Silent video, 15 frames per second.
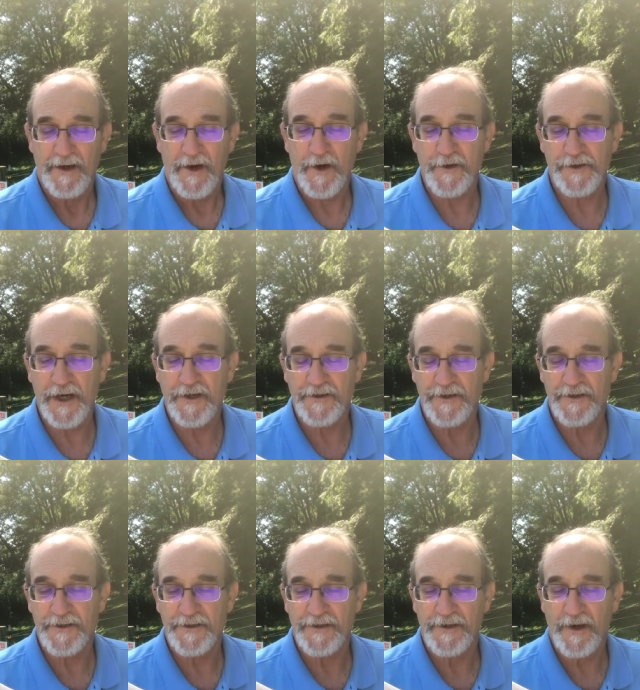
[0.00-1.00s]
Her
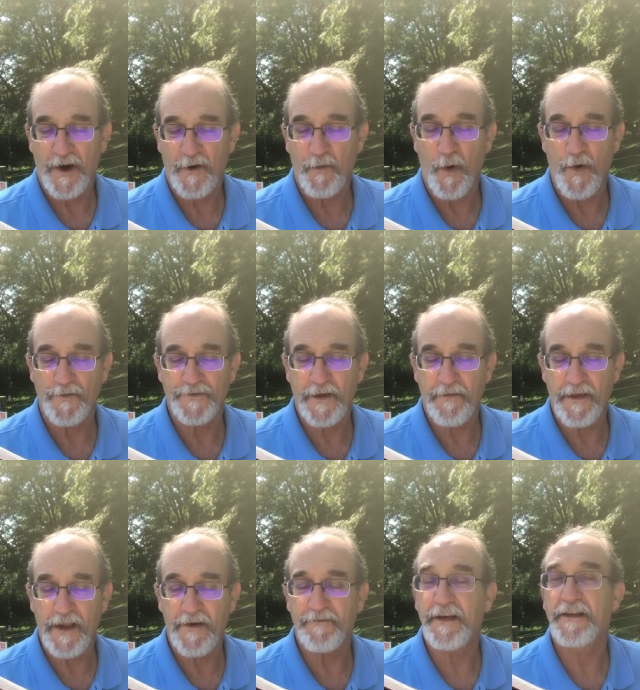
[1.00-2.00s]
judges are wolves of
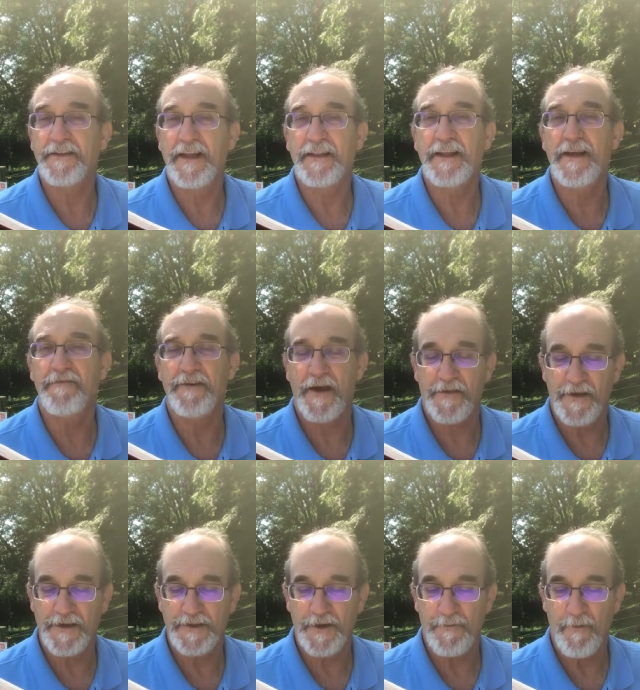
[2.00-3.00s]
the evening that leave
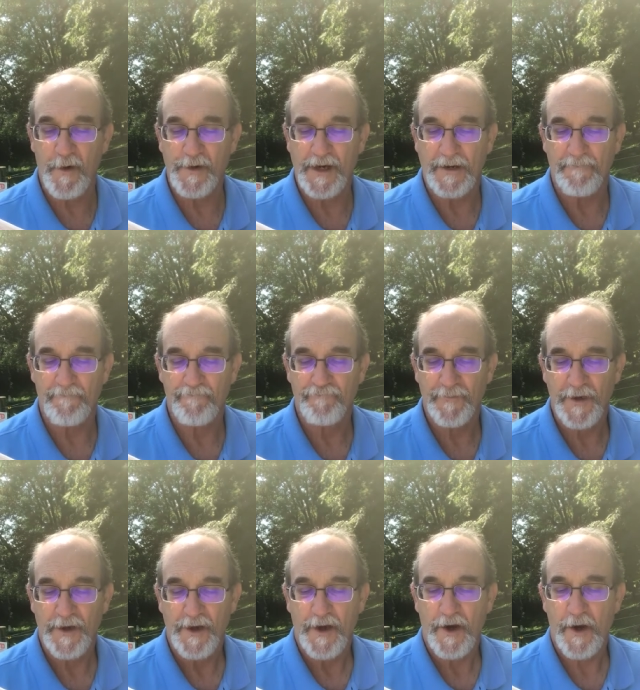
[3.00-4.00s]
nothing till morning.
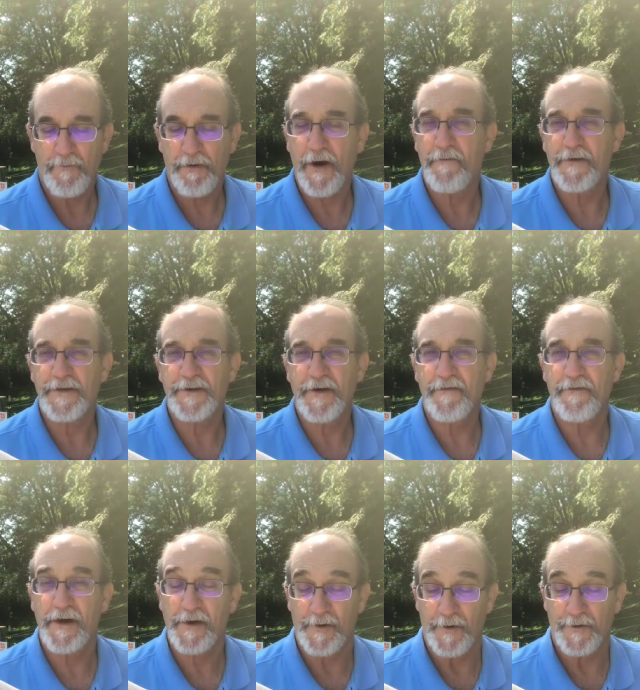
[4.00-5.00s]
Her prophets are
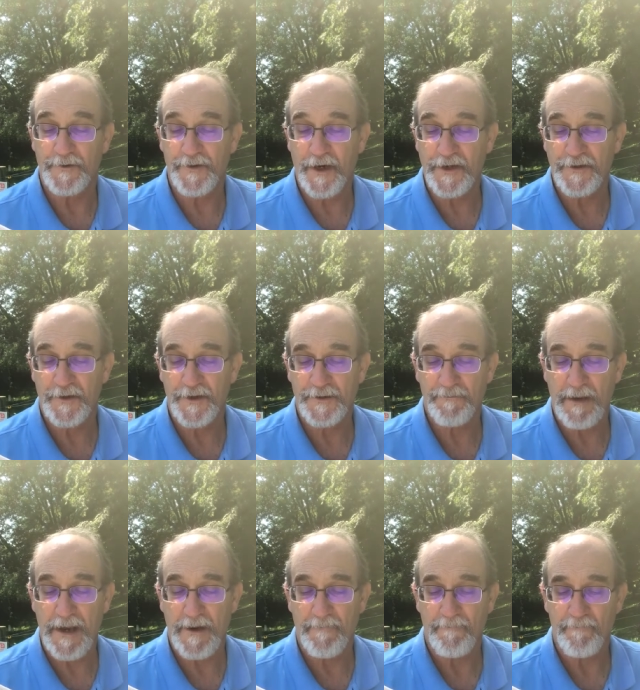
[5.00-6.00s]
fickle, treacherous
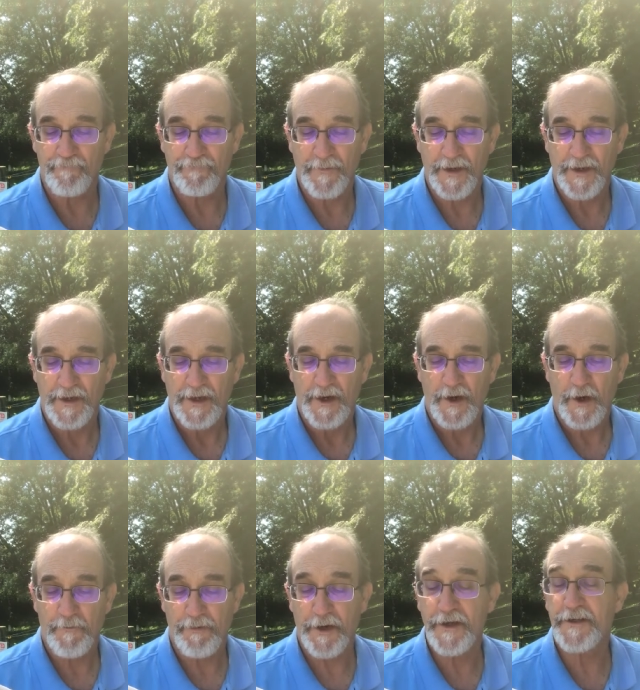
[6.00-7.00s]
men.
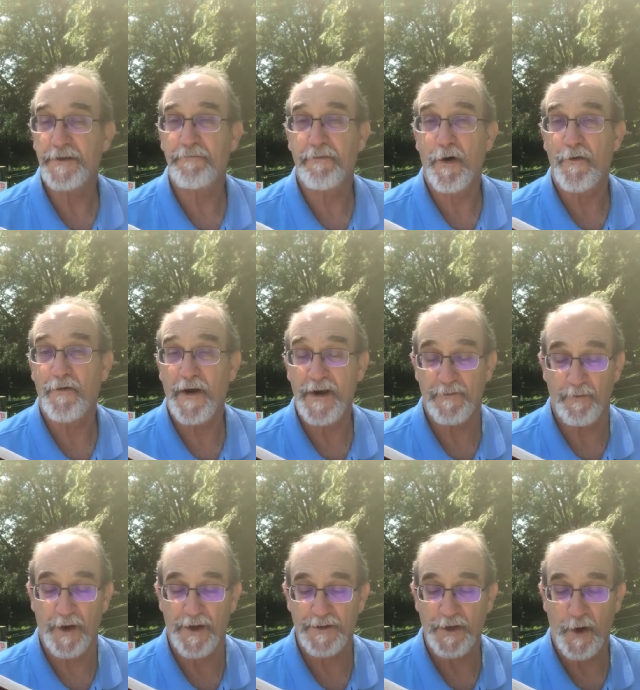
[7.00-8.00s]
Her priests profane
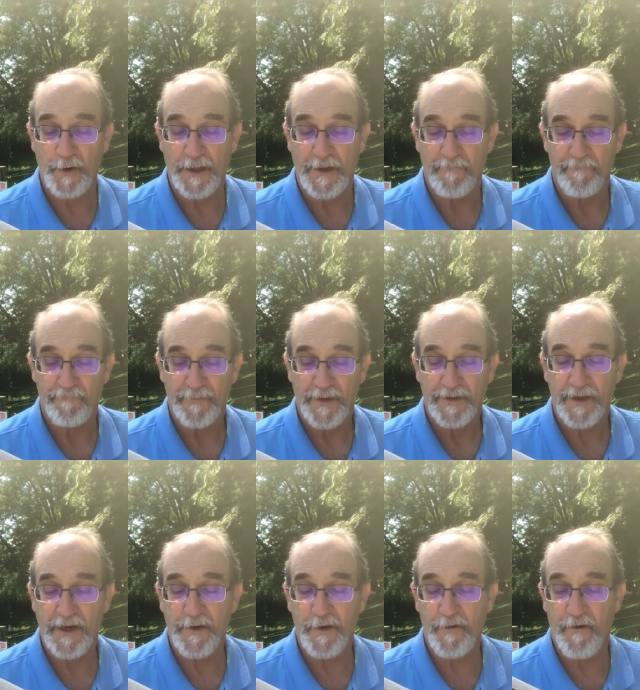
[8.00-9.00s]
what is holy.
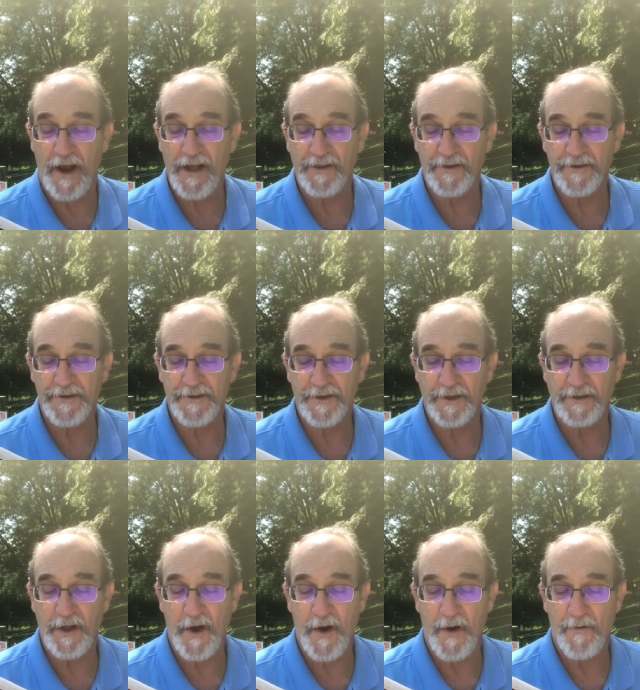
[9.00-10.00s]
They do violence to the
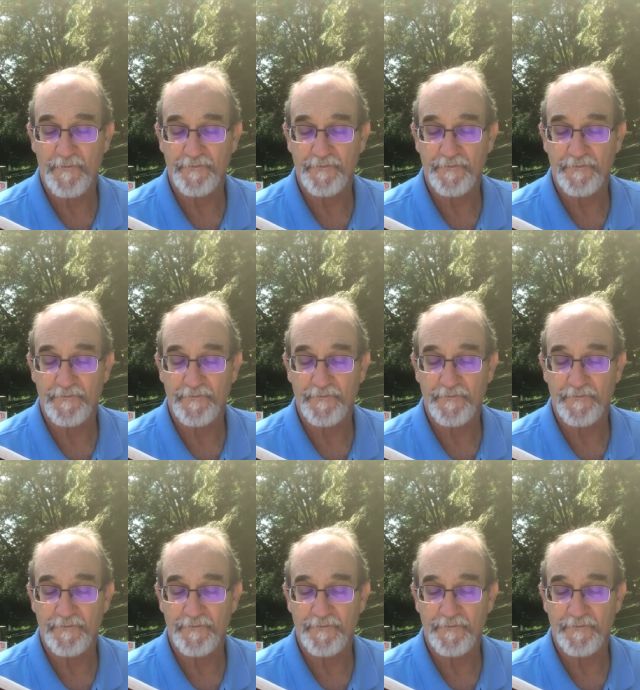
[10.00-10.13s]
law.